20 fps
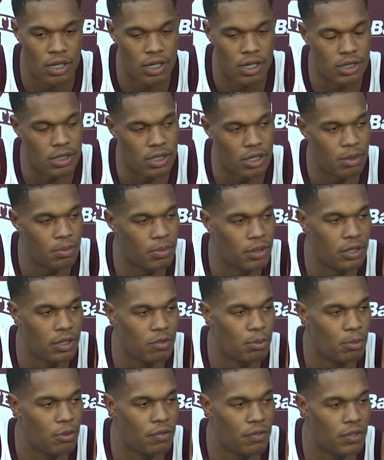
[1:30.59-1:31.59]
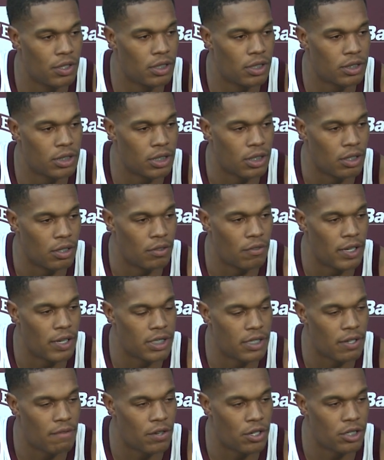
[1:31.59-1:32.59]
It's an unbelievable feeling to
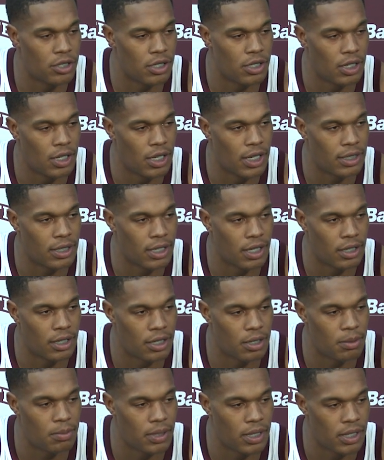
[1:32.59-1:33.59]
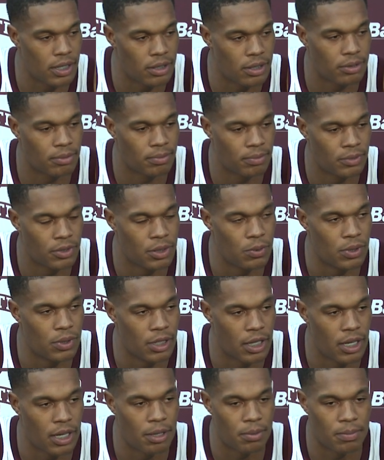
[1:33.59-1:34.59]
face adversity like that and come back and win
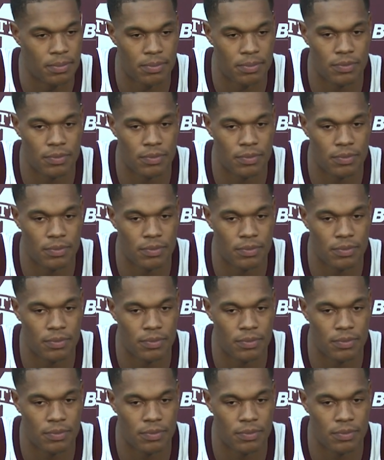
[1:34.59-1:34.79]
the game.